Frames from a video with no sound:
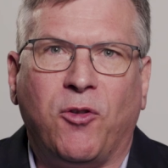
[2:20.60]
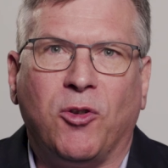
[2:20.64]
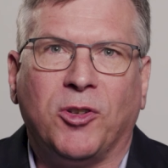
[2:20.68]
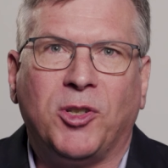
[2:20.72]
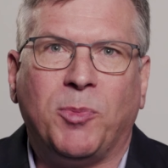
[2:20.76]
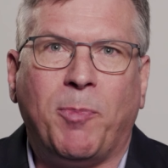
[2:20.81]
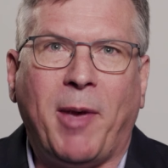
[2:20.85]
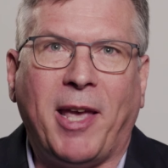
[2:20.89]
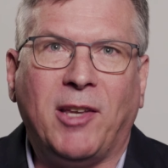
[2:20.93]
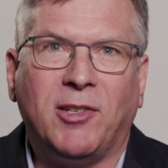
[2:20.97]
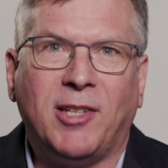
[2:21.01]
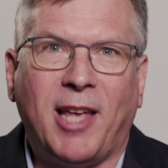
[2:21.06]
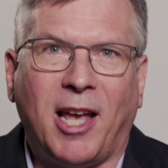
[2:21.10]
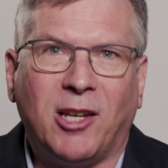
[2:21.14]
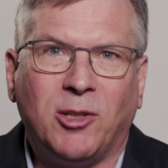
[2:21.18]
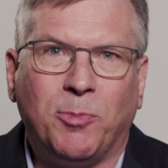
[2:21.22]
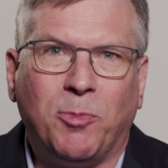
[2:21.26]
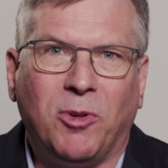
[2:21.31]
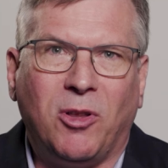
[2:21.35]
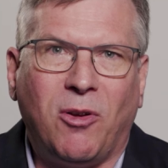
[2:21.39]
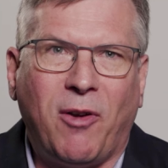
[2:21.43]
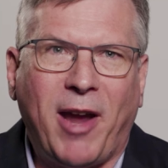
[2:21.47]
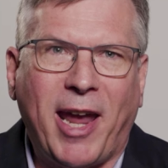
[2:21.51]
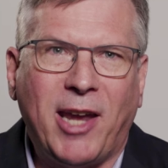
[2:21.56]
For space
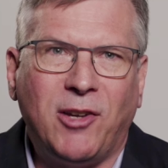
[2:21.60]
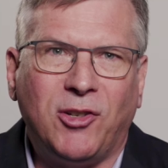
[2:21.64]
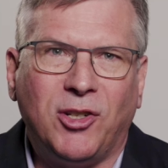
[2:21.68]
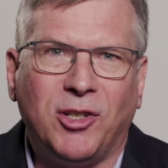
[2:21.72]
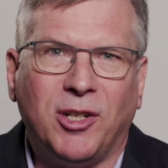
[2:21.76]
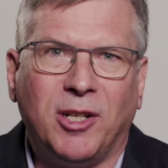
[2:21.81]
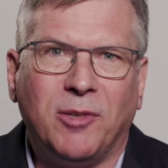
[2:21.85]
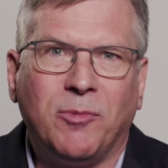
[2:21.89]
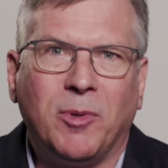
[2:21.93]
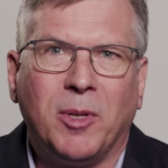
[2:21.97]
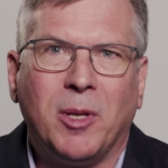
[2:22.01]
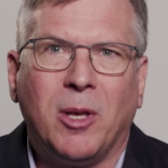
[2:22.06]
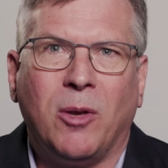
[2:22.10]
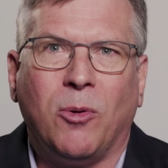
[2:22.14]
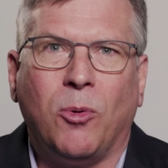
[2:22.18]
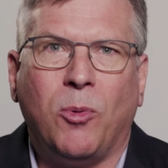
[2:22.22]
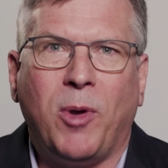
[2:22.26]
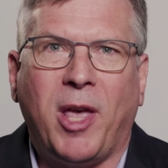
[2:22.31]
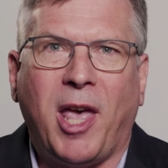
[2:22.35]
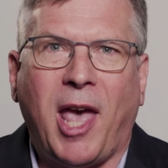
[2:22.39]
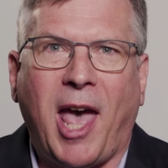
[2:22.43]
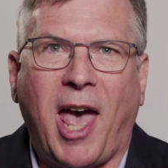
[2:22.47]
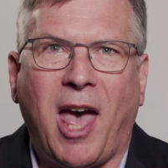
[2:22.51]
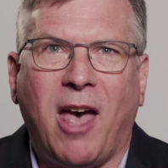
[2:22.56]
exploration,
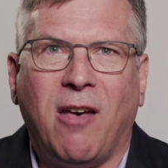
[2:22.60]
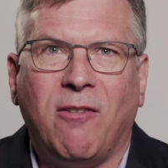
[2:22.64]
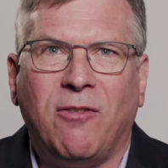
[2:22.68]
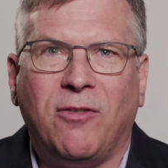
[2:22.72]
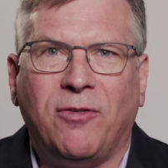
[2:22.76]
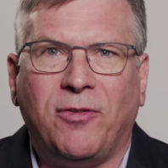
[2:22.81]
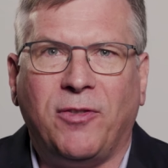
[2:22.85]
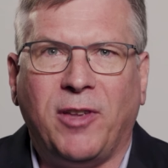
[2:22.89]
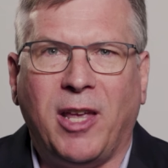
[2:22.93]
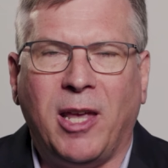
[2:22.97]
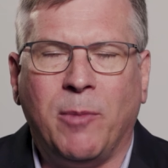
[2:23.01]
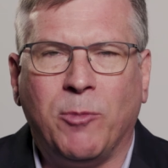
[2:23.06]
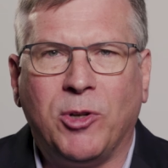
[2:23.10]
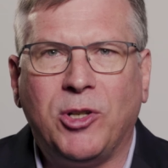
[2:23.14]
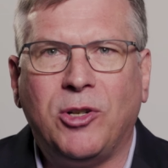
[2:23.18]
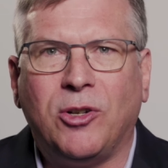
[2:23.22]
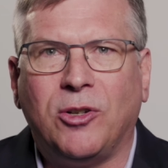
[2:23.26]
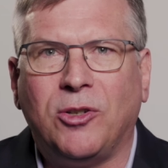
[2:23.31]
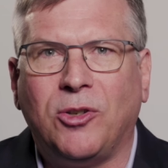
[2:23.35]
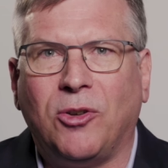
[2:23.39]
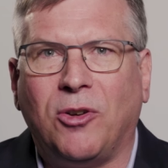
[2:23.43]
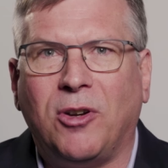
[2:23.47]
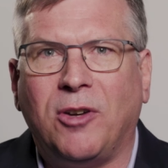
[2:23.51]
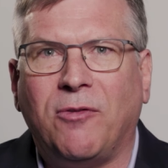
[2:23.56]
we have
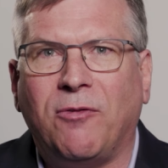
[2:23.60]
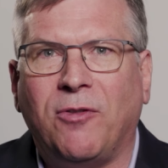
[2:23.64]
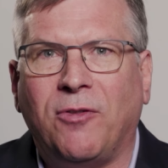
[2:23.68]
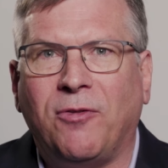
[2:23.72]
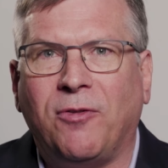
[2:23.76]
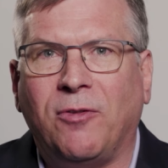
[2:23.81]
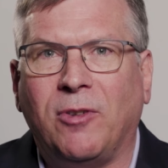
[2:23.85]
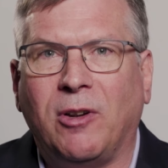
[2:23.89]
imagers on